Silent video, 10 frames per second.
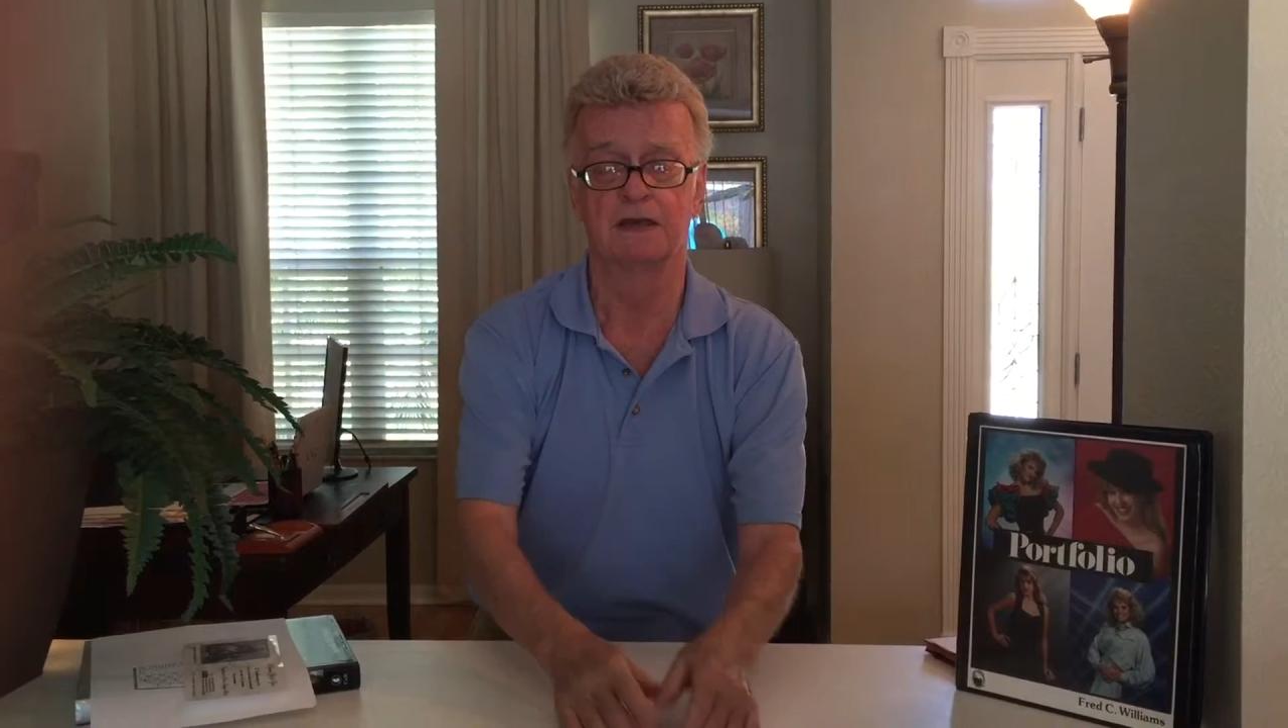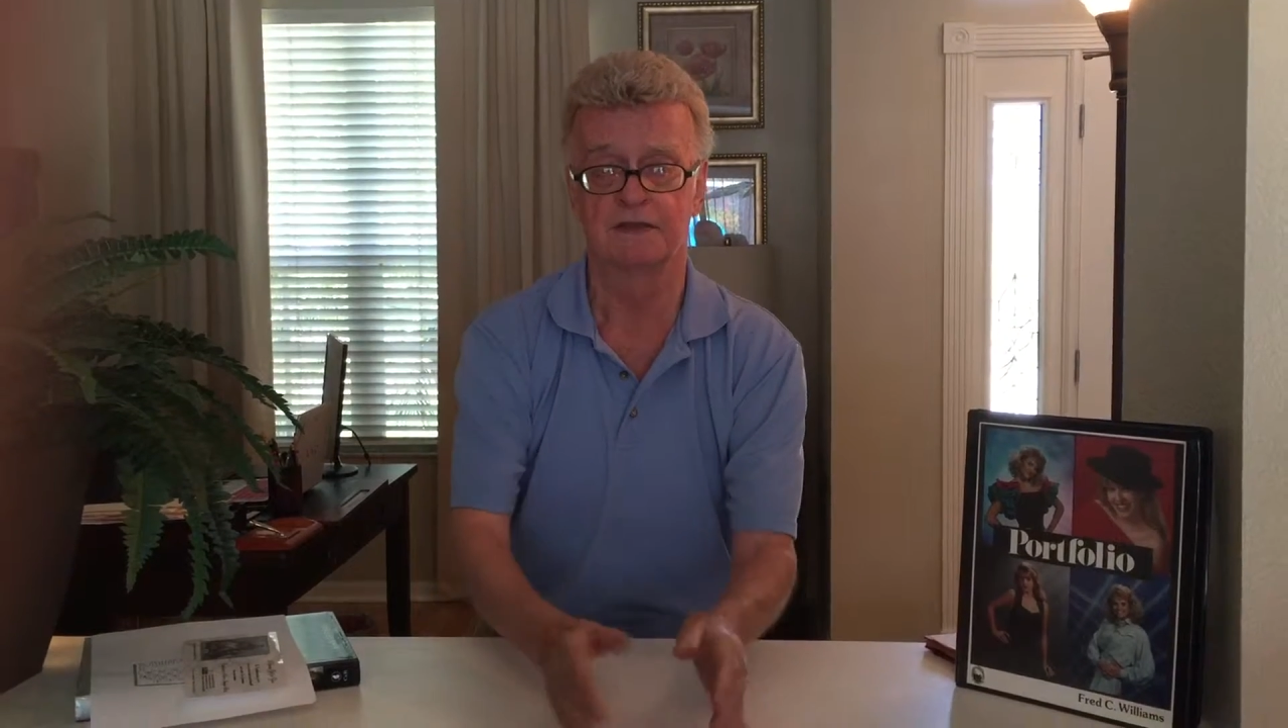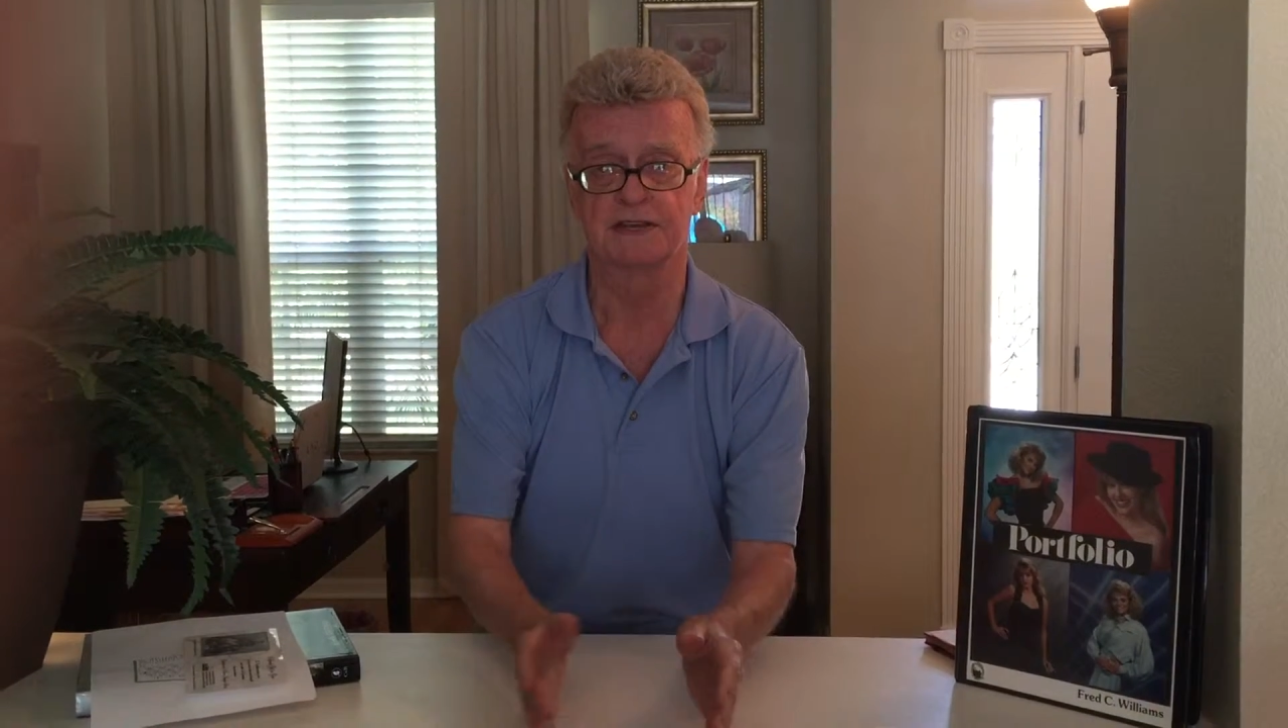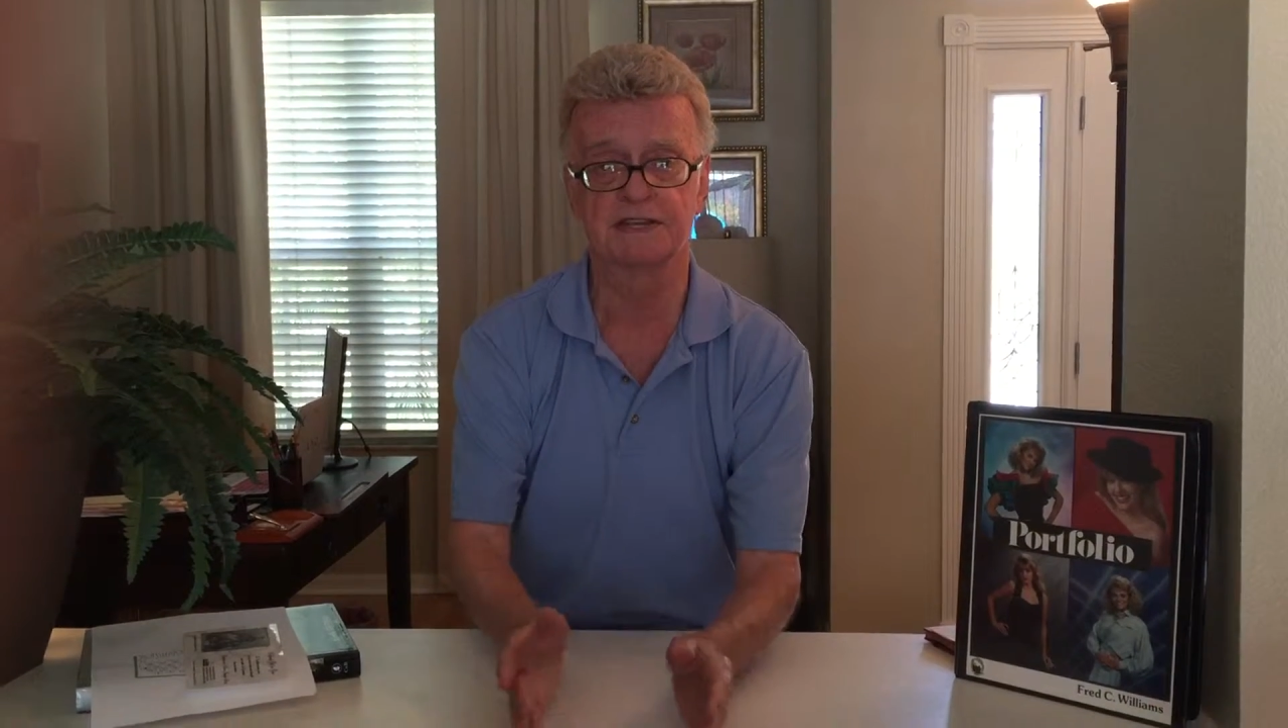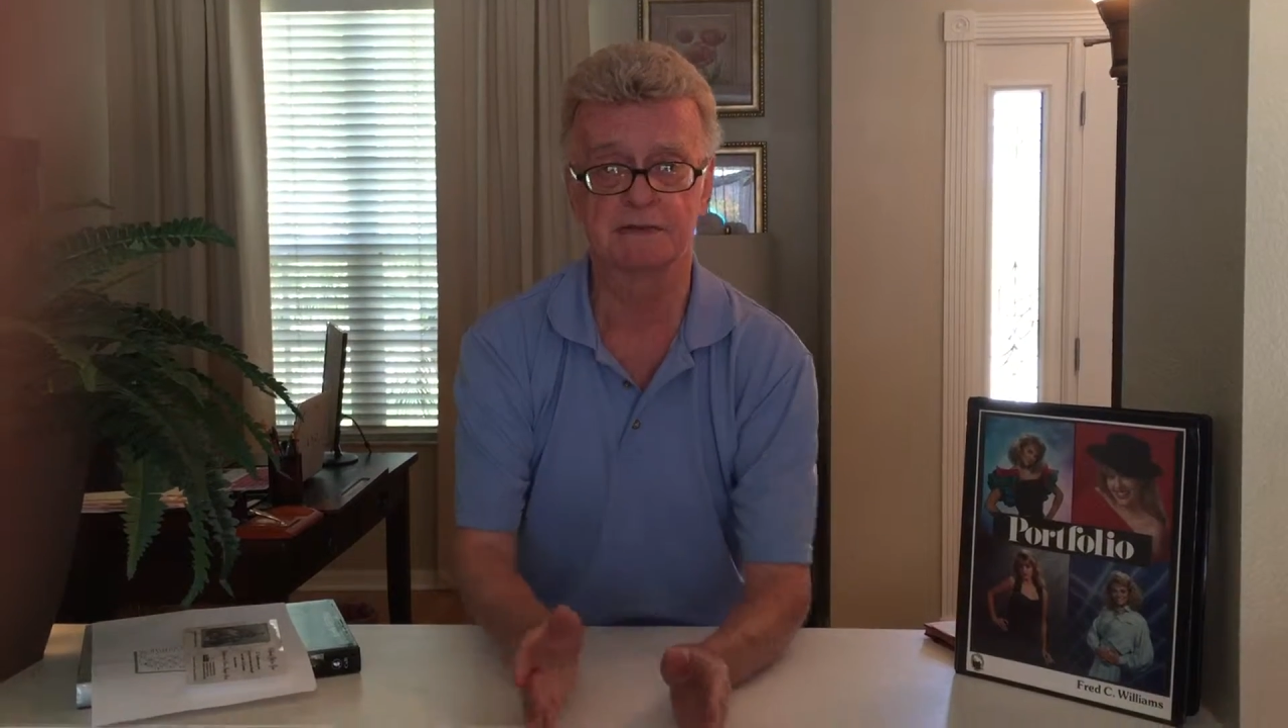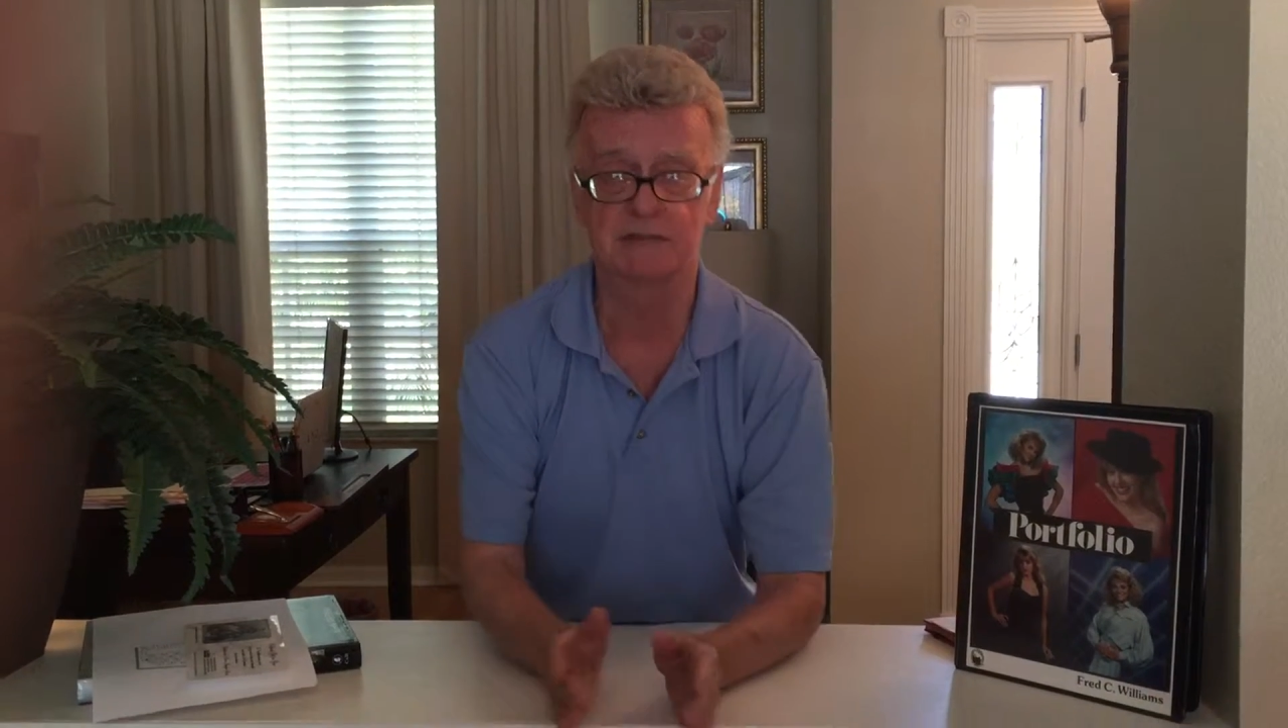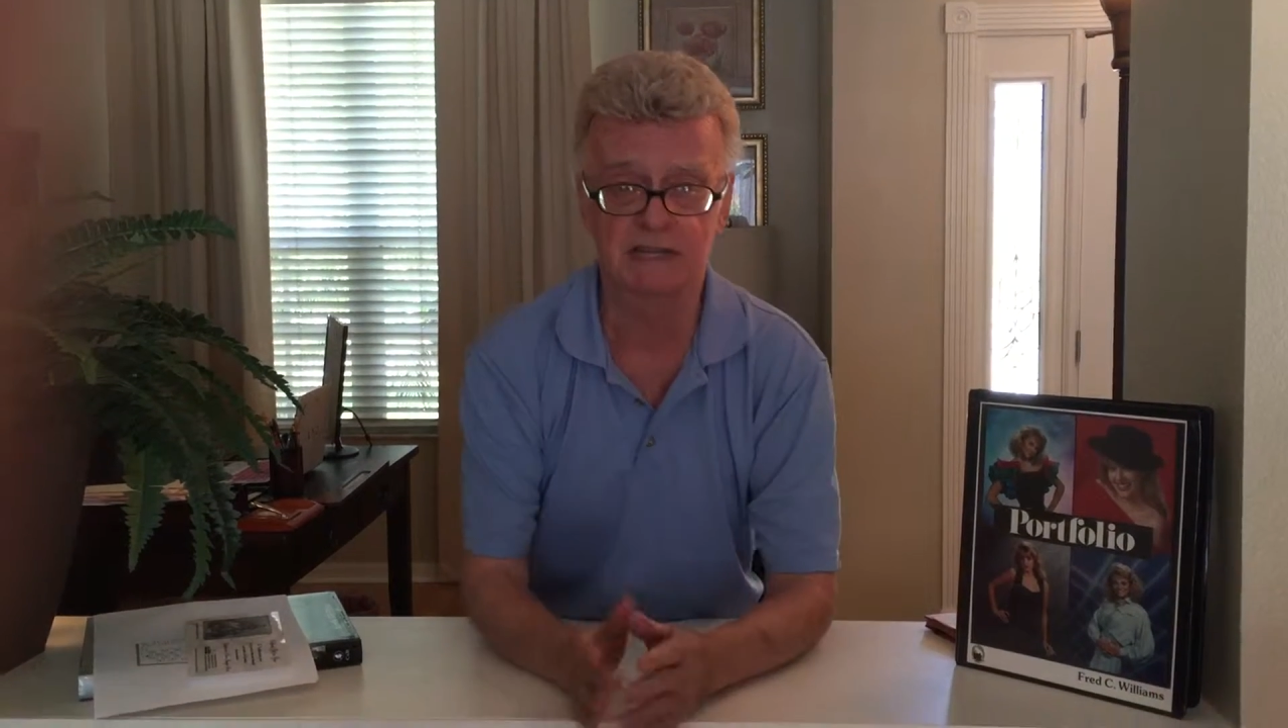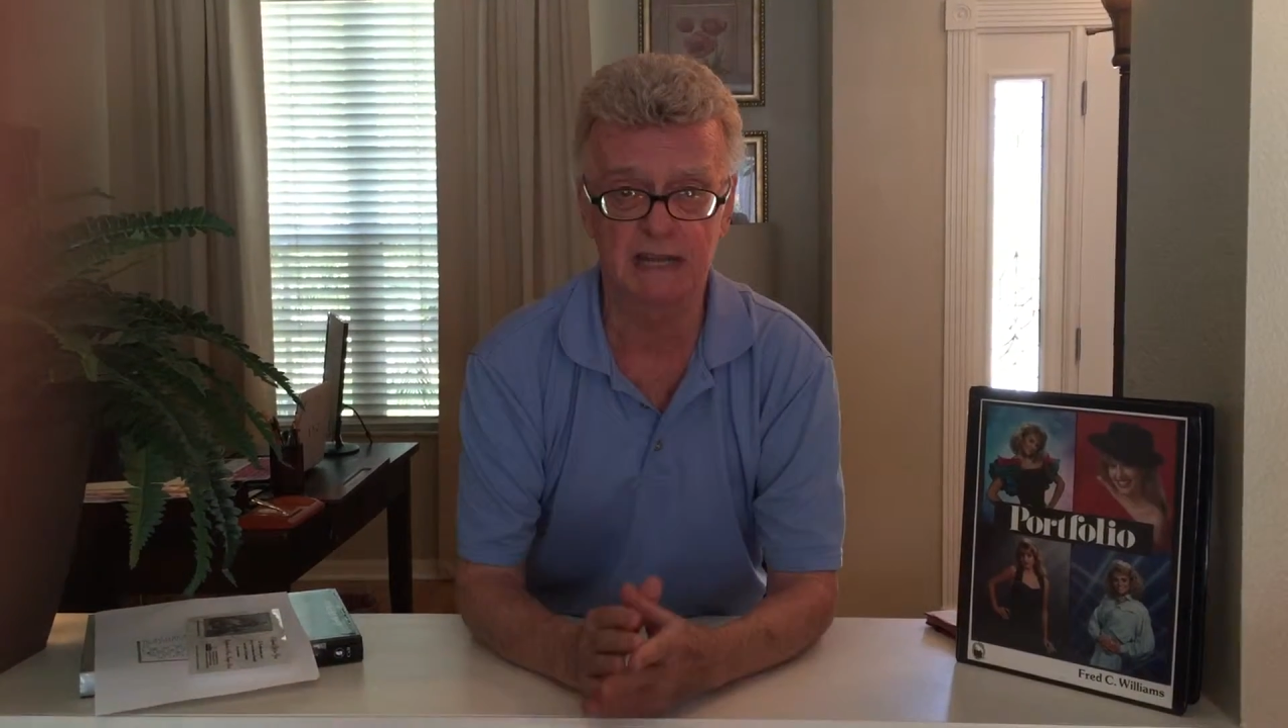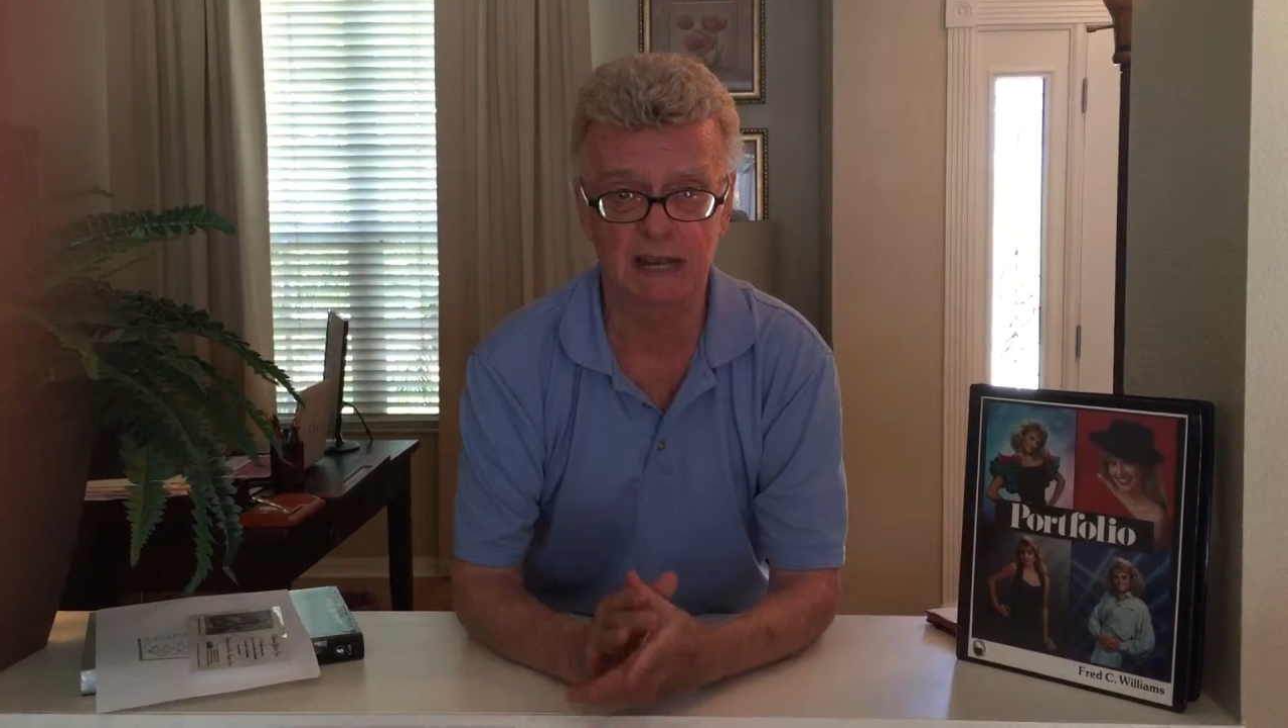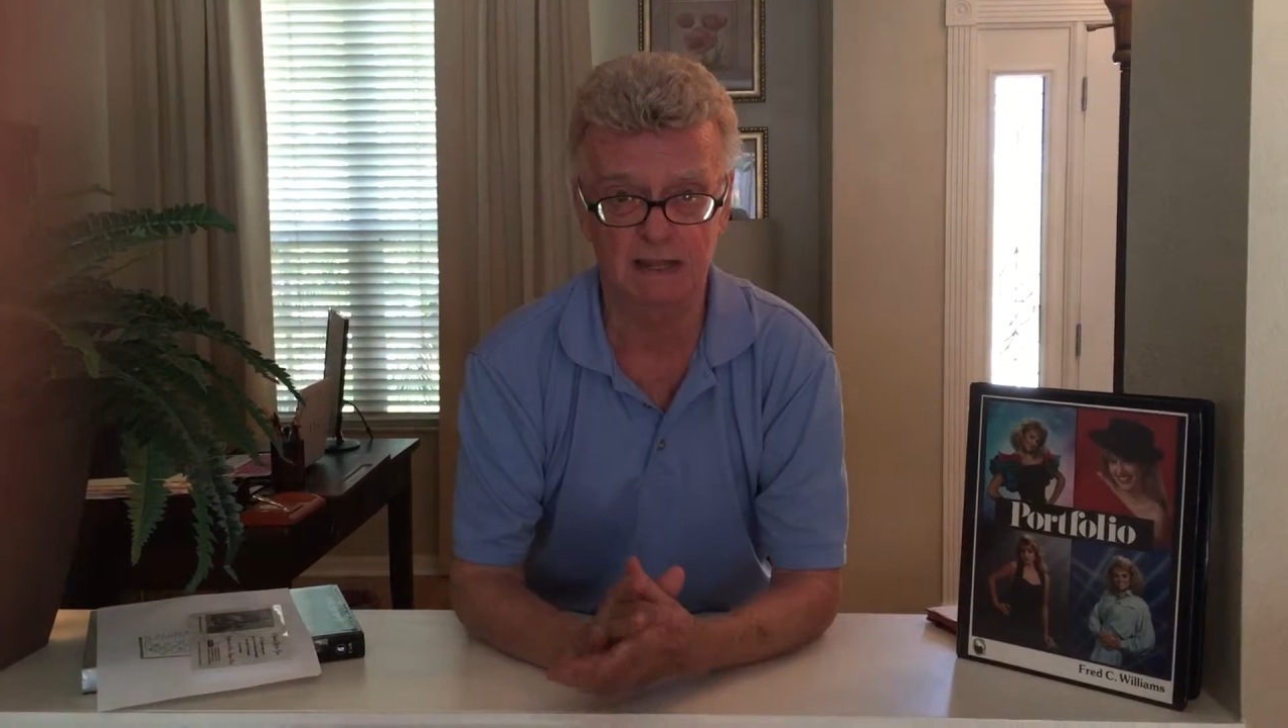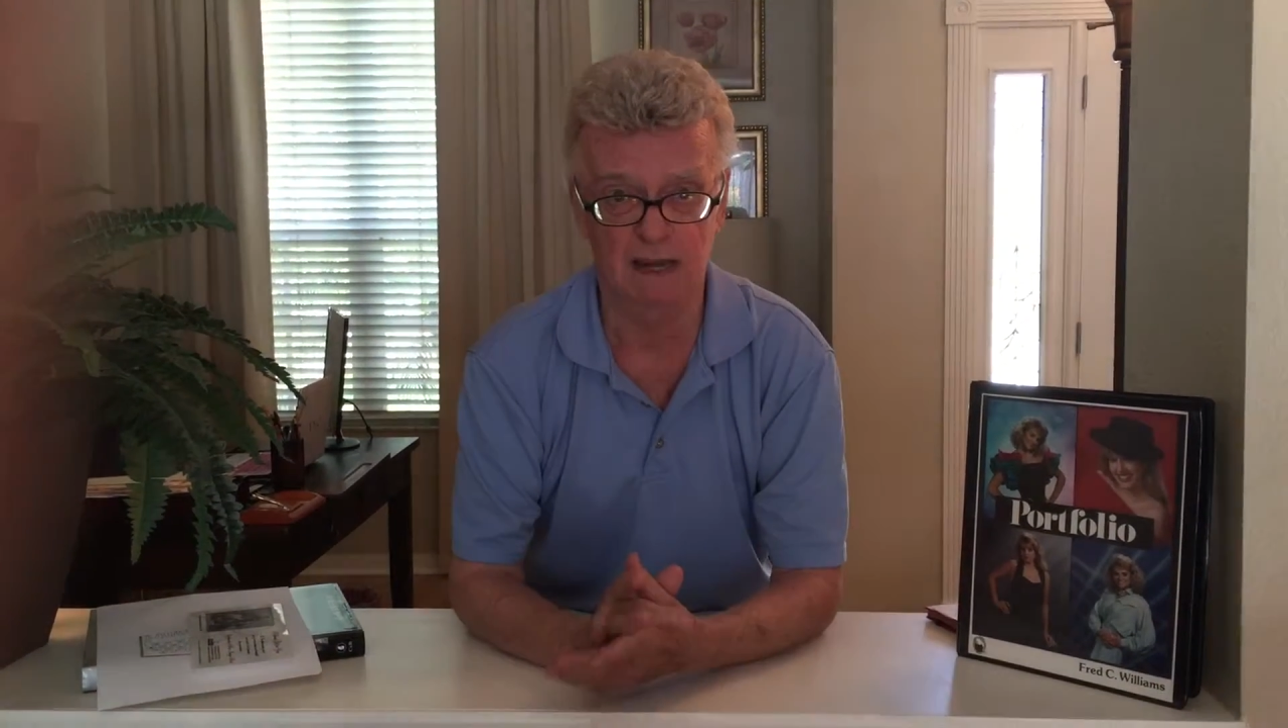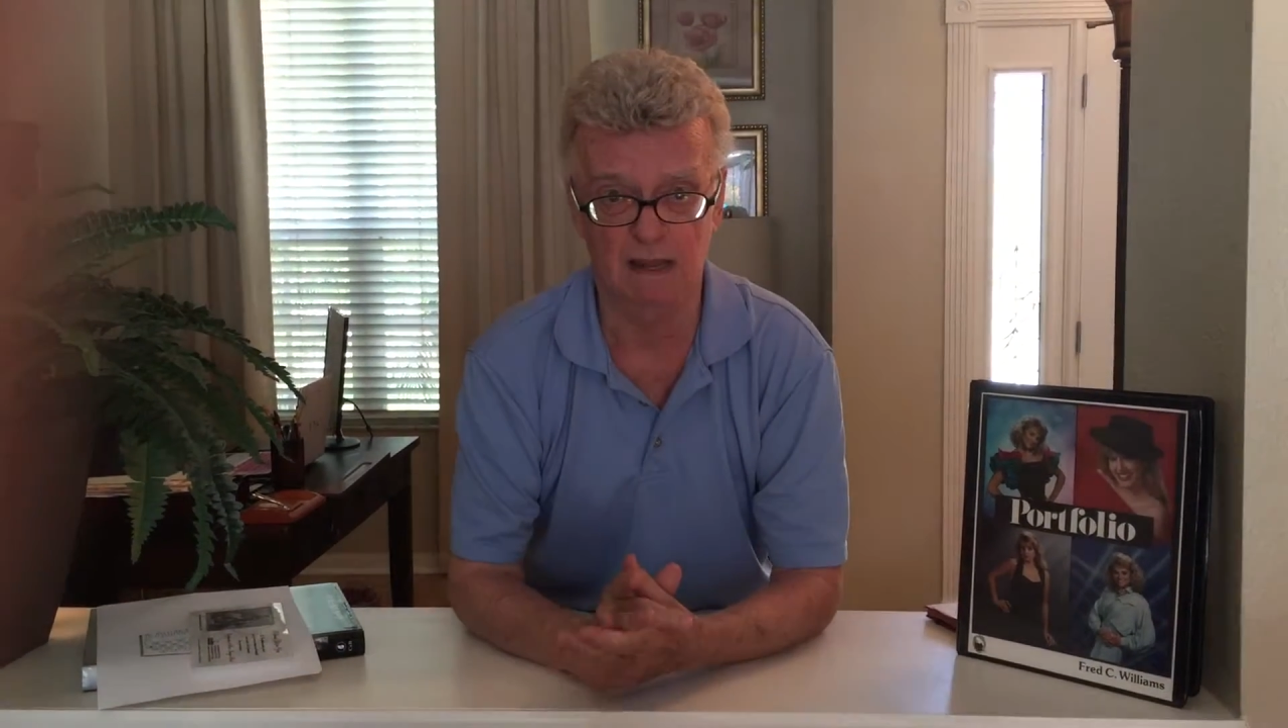This is a mistake that a